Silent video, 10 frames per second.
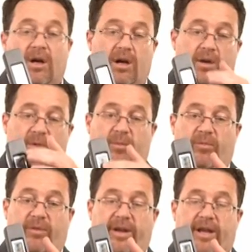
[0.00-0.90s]
I'll
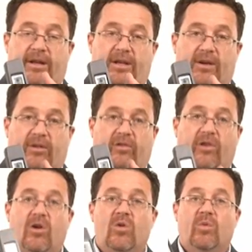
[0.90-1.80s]
read it out here.
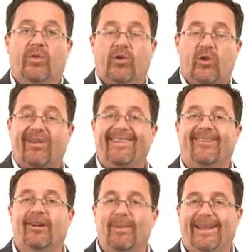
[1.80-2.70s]
So when they're cooking,
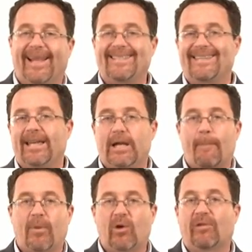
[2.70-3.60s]
they're going to make that
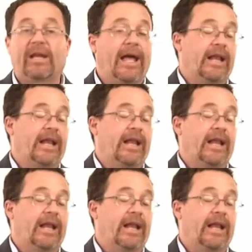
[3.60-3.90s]
steak perfect.